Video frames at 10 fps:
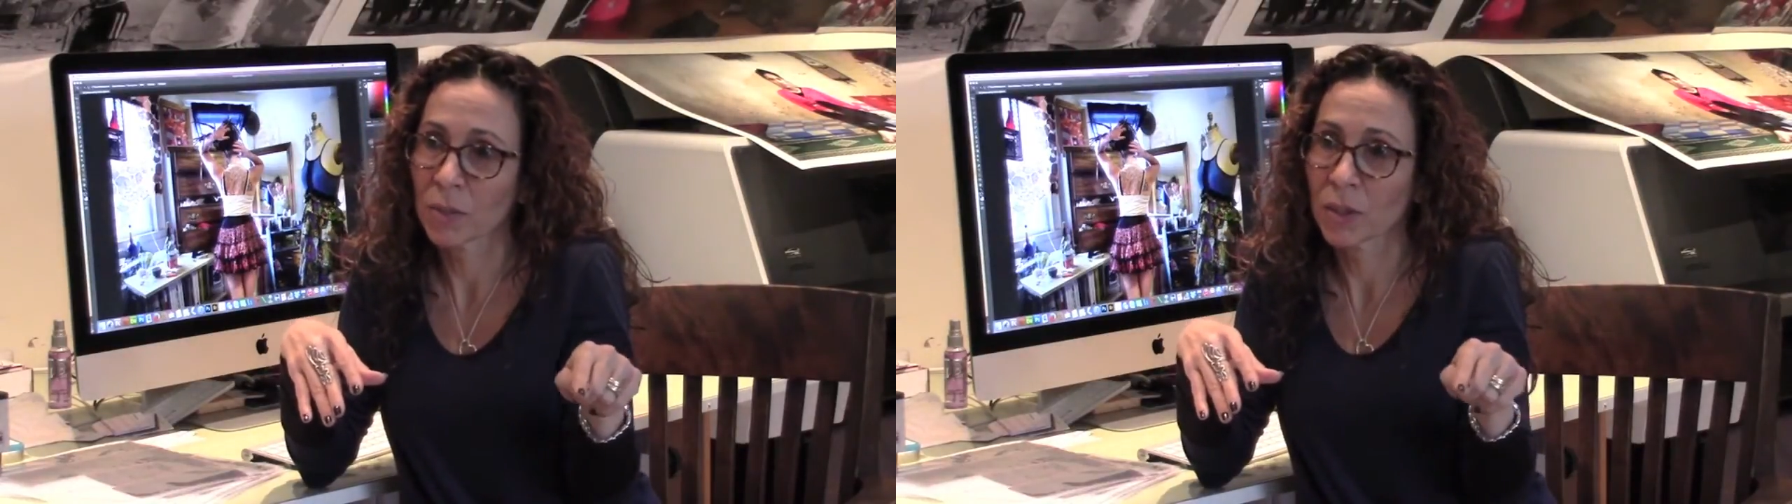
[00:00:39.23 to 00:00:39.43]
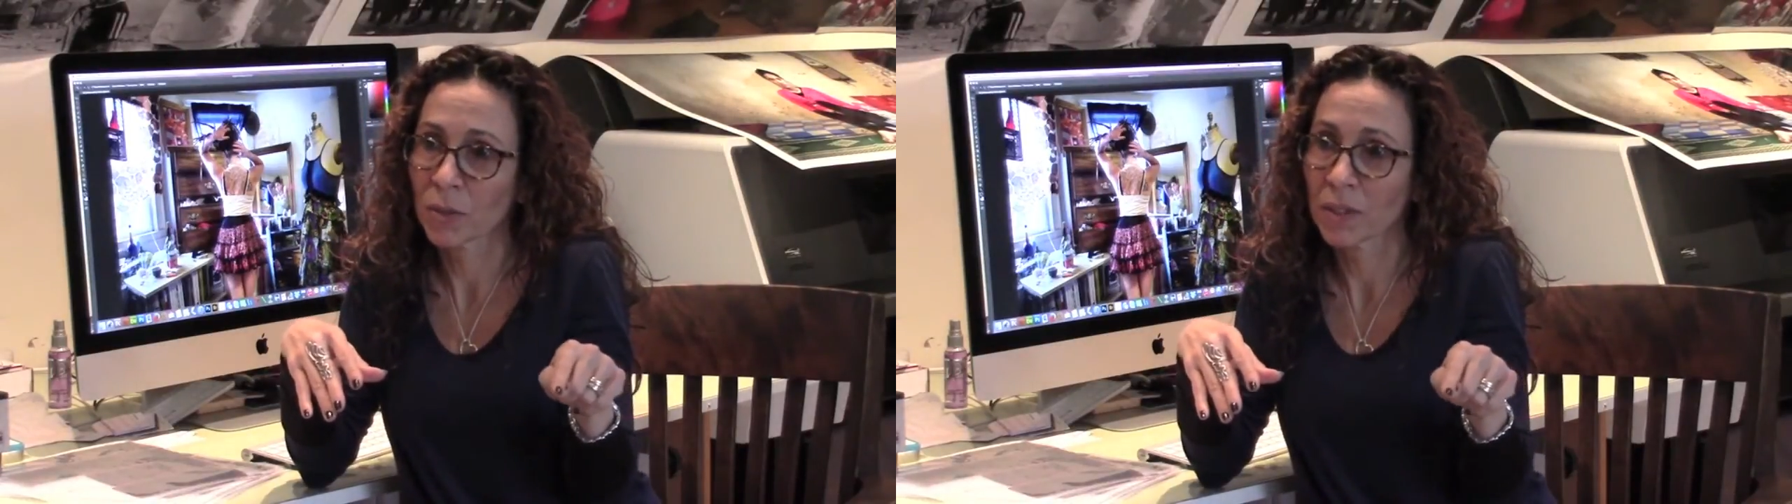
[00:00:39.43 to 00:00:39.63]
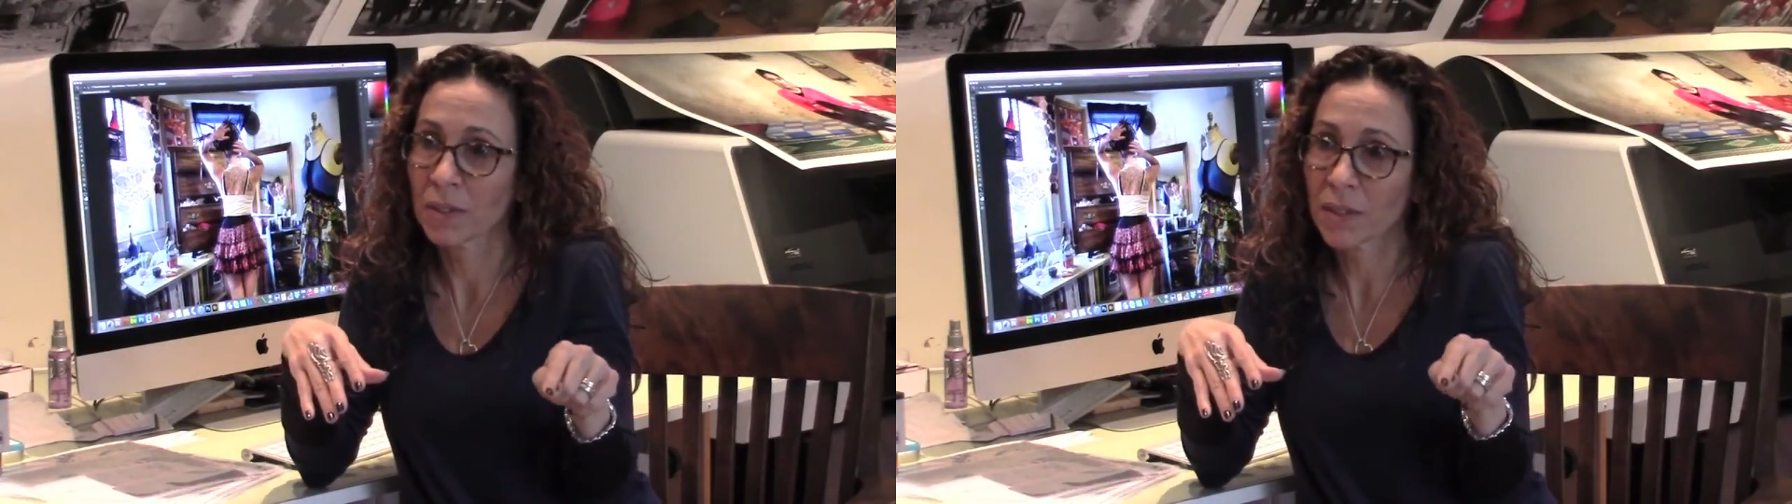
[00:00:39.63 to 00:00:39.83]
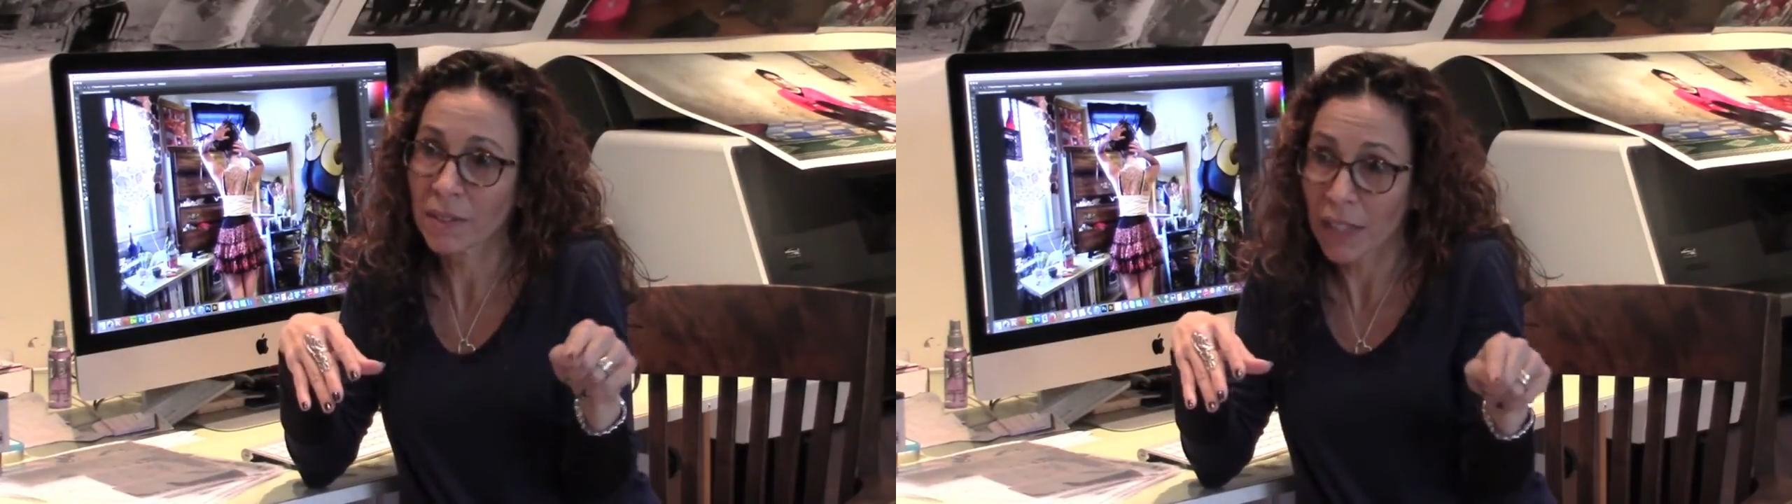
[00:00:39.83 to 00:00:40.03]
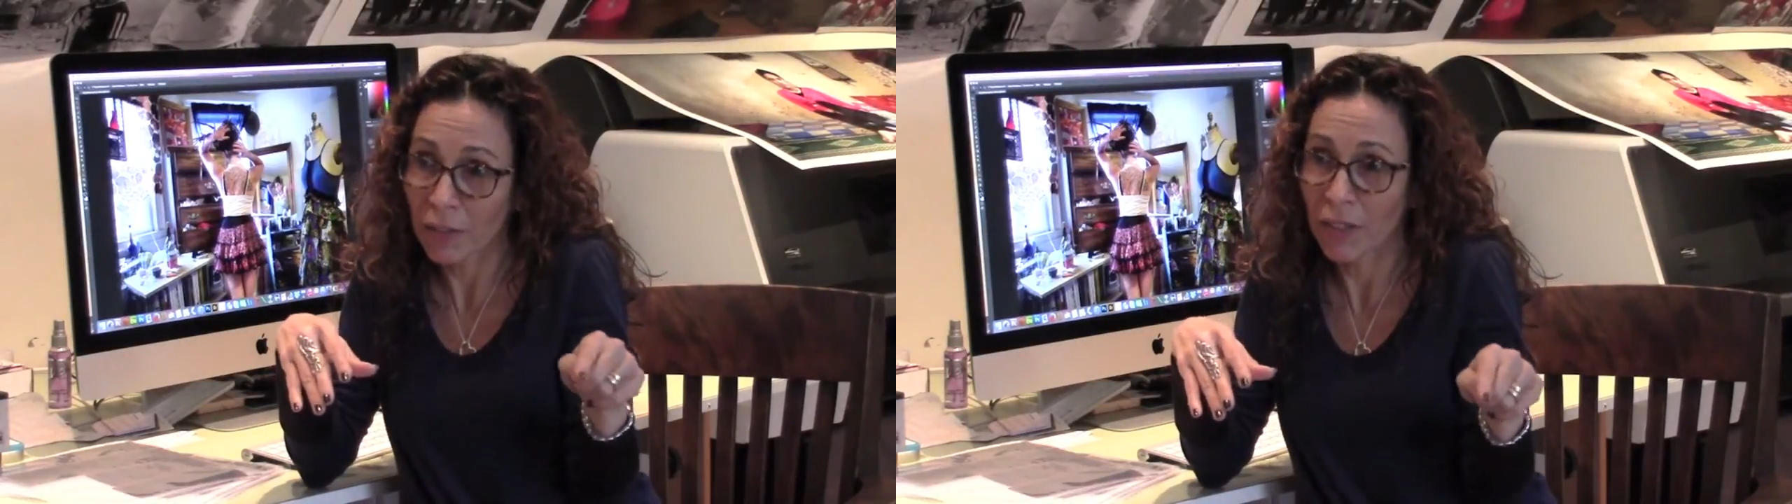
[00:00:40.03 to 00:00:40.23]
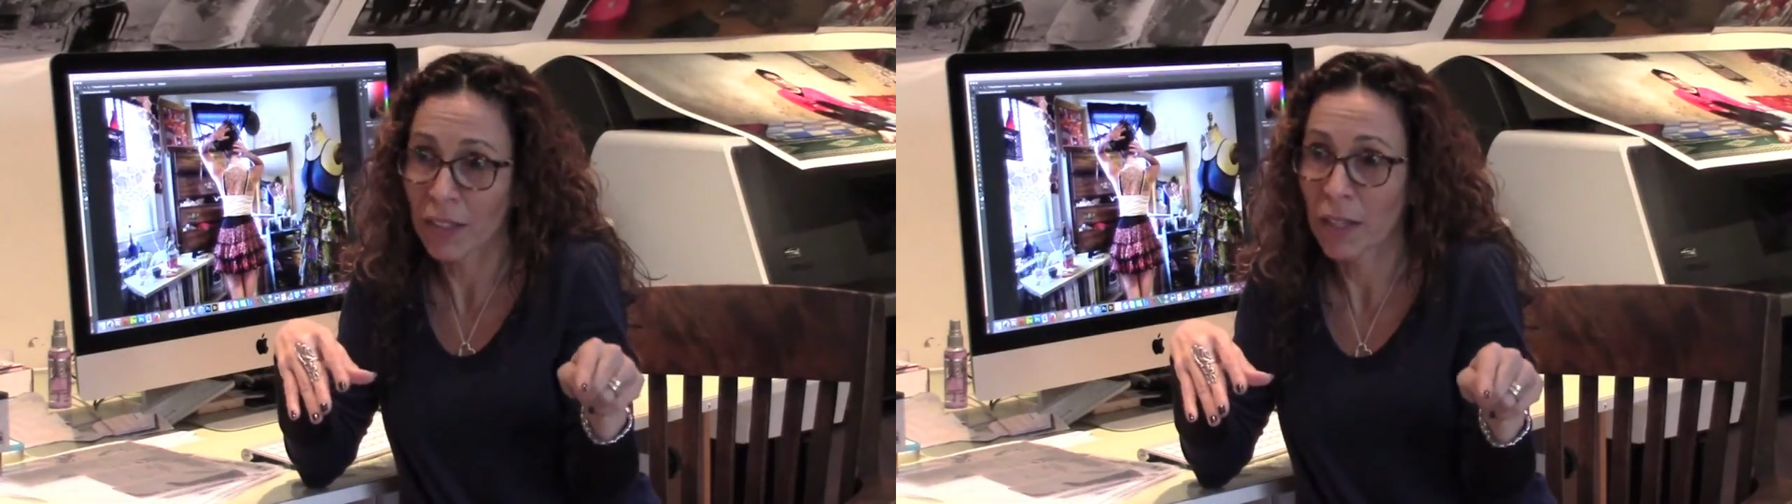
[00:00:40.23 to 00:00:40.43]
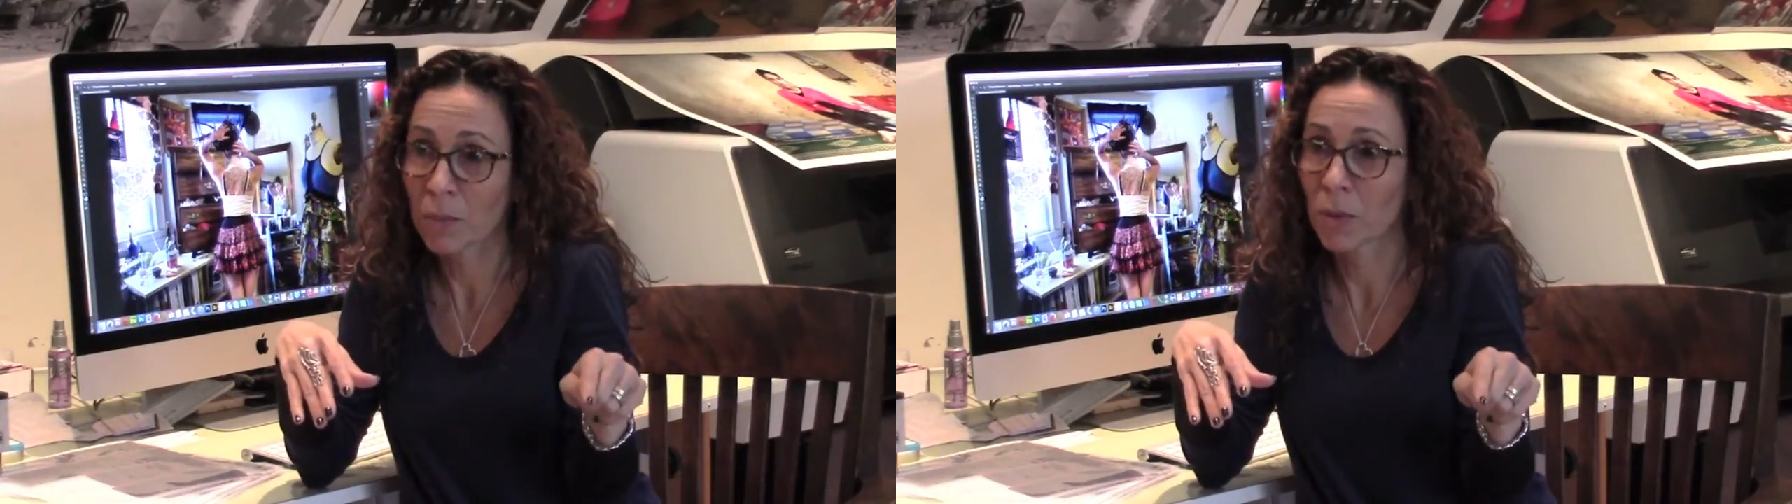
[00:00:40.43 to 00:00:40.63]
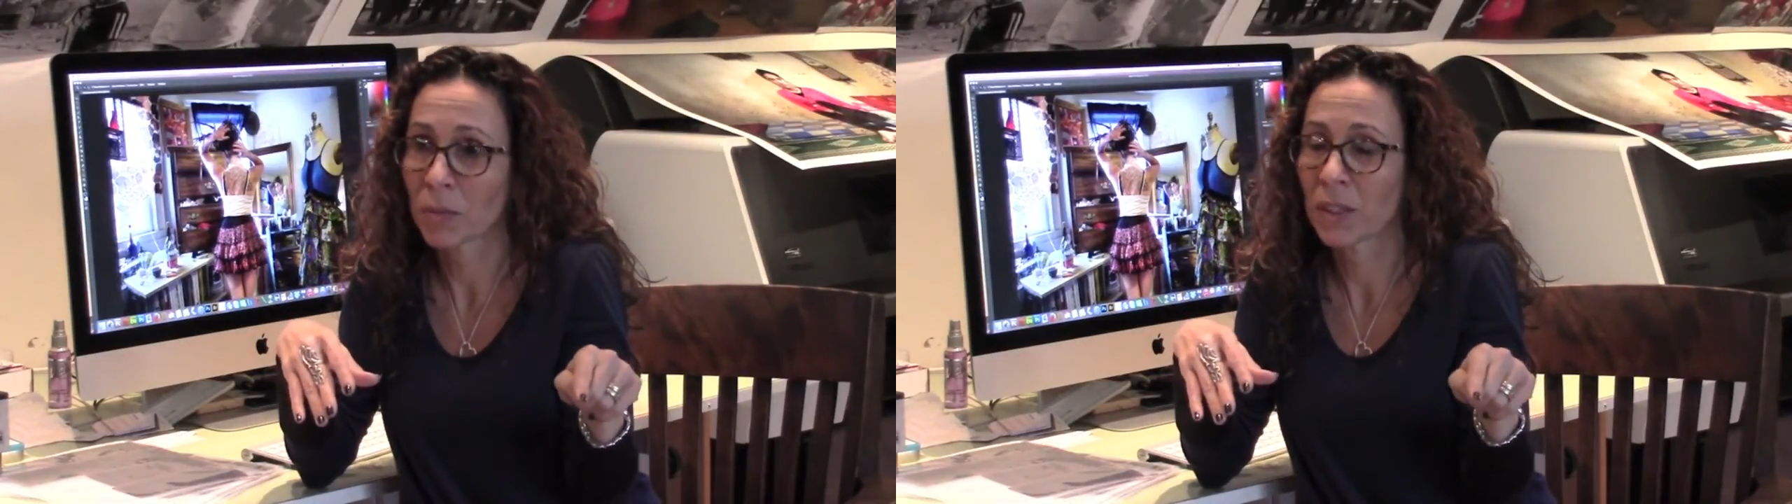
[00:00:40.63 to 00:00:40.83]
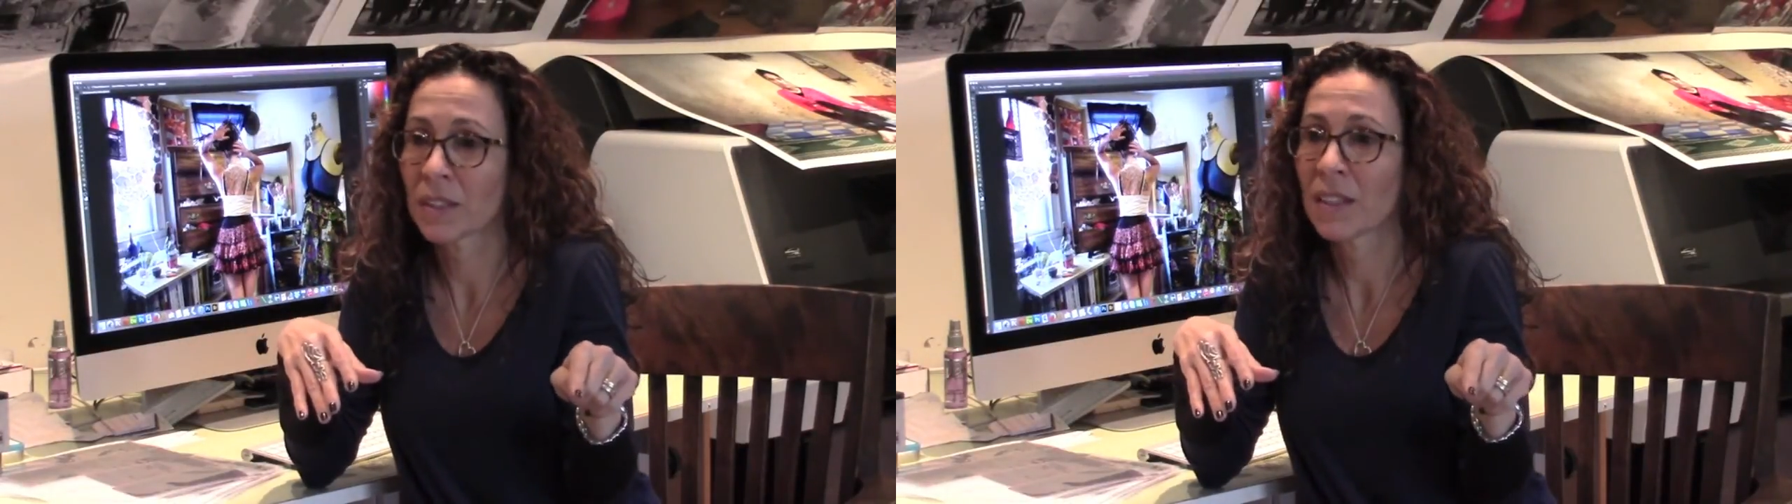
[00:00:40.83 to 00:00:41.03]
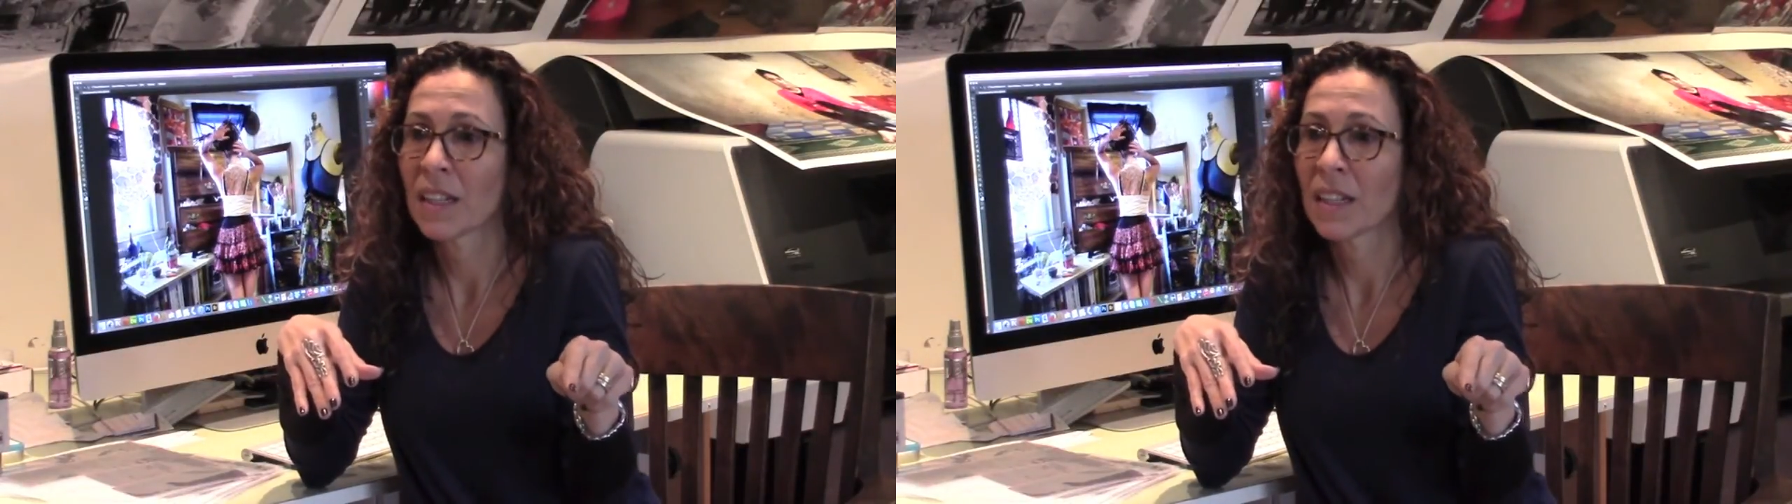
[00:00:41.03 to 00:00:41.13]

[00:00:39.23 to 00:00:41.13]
which was safe at that moment.